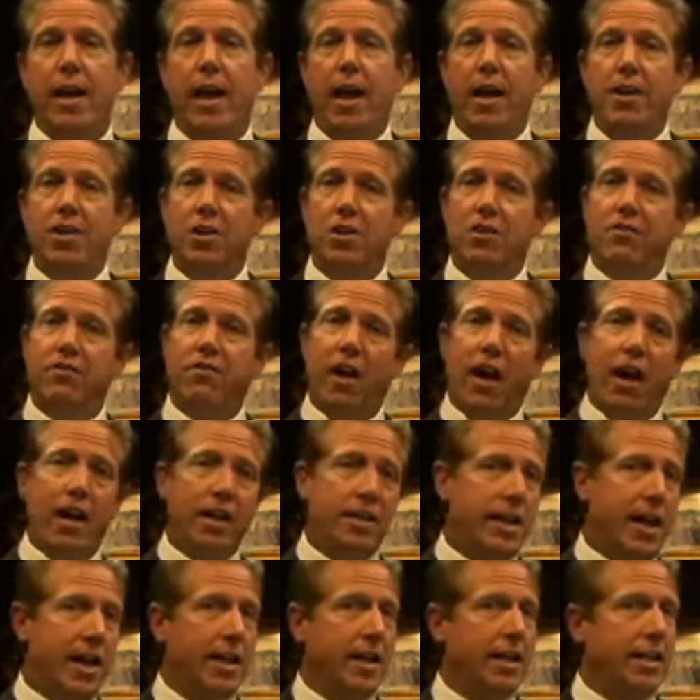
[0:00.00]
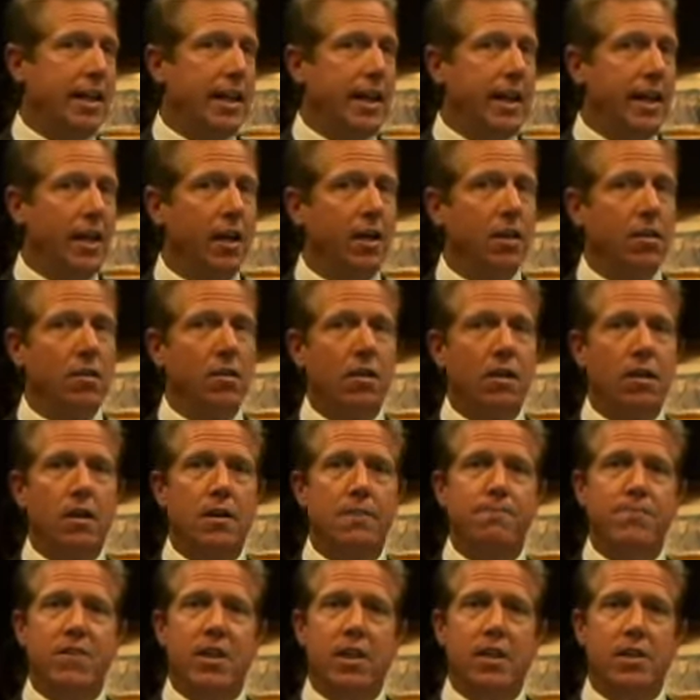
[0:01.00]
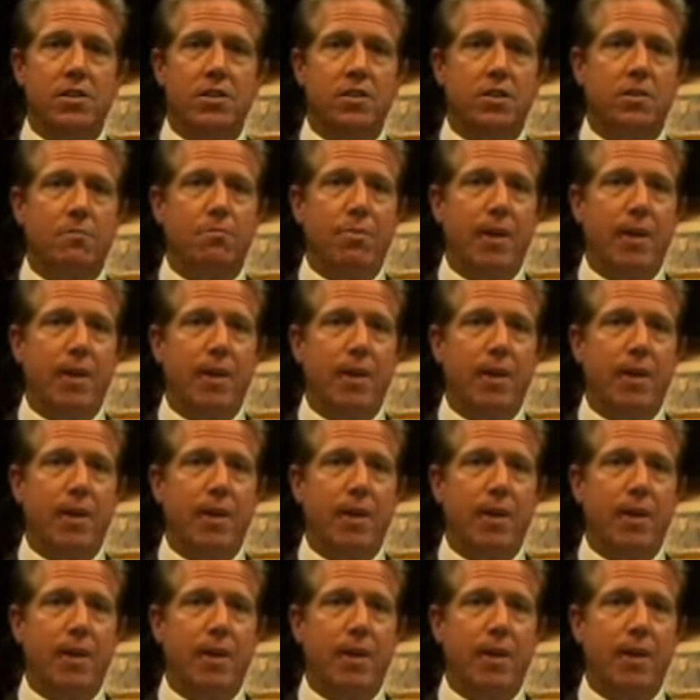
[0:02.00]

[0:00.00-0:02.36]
And you divide that again into